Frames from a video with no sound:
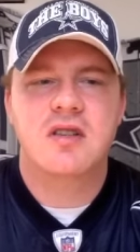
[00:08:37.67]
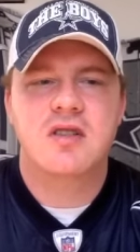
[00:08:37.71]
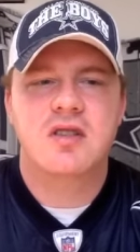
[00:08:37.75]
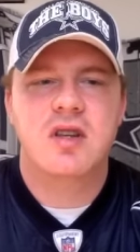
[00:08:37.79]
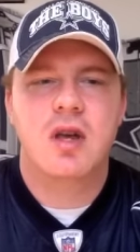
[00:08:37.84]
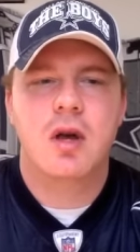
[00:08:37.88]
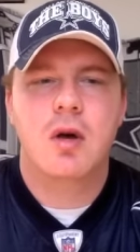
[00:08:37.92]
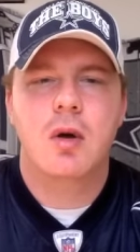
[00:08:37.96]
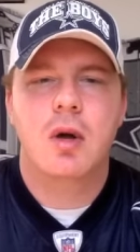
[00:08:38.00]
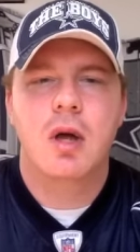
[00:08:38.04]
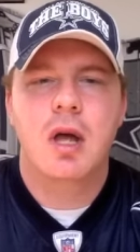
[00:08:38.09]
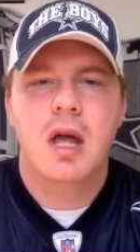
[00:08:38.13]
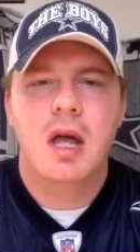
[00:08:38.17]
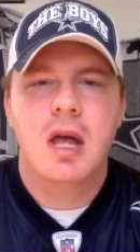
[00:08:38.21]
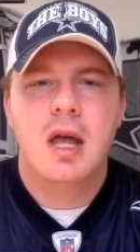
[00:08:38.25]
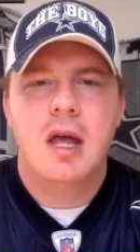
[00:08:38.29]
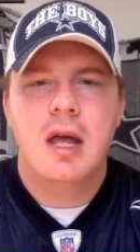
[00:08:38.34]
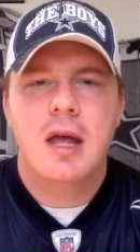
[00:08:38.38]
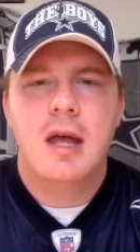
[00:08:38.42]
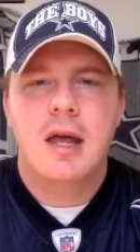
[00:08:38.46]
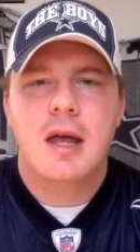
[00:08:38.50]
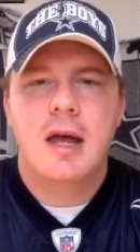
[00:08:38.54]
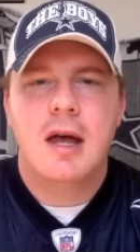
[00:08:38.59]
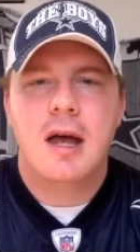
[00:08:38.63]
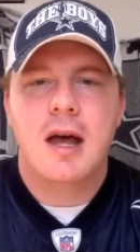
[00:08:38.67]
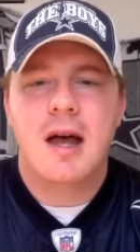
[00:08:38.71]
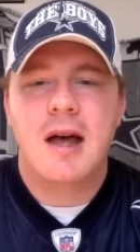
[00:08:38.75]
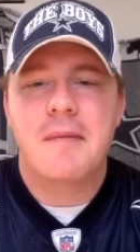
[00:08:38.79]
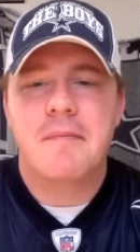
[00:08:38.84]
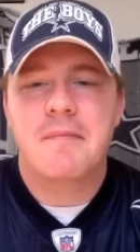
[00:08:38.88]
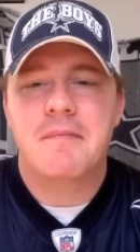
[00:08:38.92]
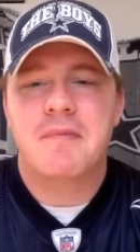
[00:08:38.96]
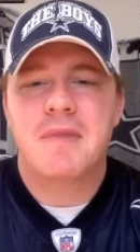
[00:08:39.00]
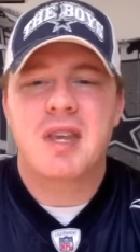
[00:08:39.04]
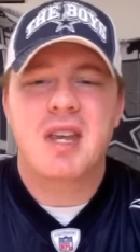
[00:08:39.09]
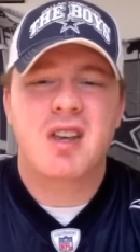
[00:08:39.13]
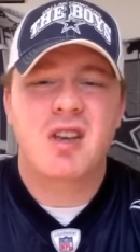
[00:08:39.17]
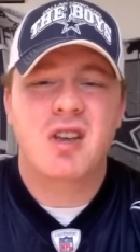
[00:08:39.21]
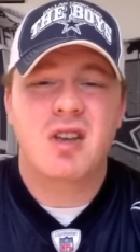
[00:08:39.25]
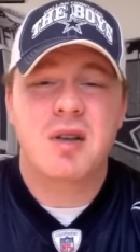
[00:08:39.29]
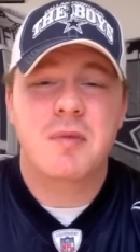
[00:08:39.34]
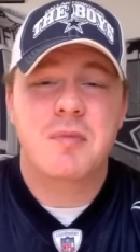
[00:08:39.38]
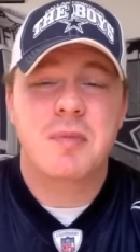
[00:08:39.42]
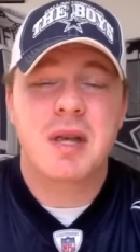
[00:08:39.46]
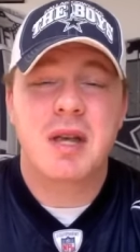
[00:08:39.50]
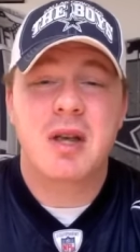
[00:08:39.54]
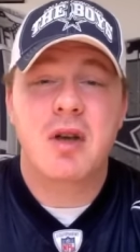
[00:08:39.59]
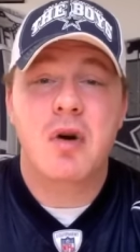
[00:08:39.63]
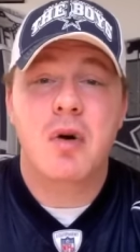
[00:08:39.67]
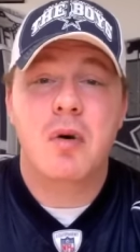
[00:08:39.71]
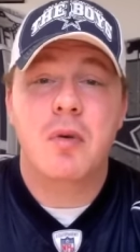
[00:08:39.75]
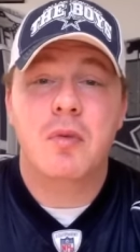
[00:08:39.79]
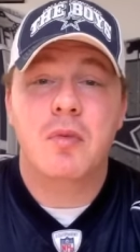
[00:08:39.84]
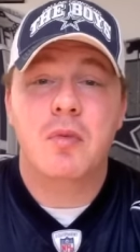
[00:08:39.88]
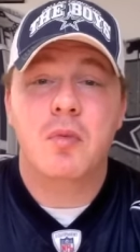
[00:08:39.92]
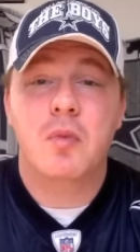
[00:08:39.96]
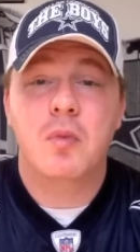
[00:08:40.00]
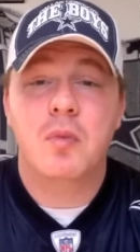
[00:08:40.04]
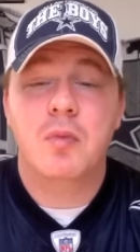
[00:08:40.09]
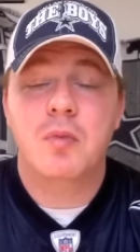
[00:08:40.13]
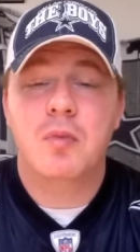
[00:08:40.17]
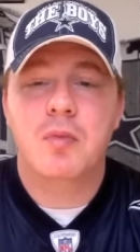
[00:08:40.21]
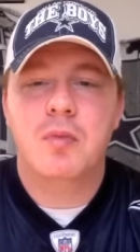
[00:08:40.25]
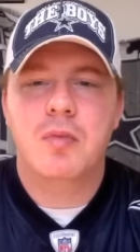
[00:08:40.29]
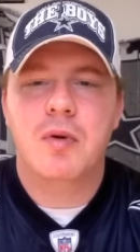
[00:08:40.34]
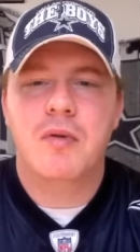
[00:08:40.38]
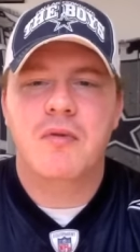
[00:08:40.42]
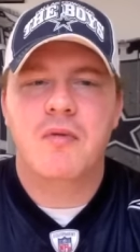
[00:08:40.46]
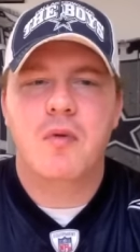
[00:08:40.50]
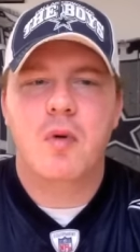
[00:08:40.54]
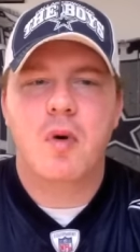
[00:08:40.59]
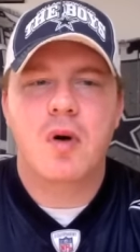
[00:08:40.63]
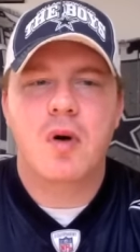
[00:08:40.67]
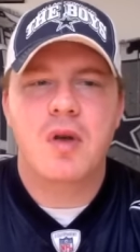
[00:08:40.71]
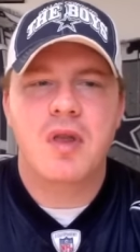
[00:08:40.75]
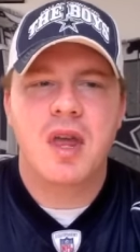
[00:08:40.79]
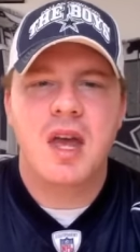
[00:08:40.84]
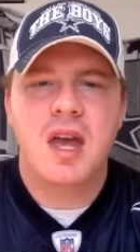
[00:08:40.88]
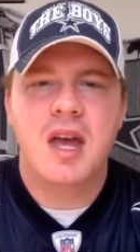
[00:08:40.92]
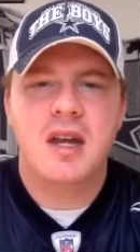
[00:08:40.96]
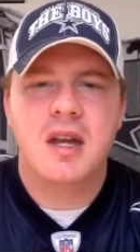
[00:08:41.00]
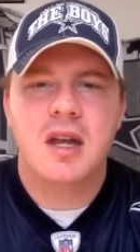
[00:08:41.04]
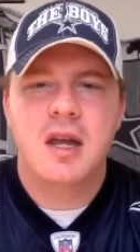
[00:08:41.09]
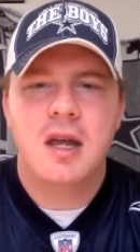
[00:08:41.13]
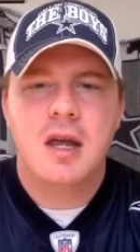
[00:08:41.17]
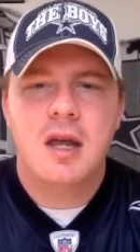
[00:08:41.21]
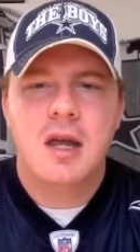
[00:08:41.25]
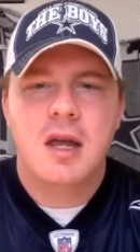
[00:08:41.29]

So um, he could be going before then.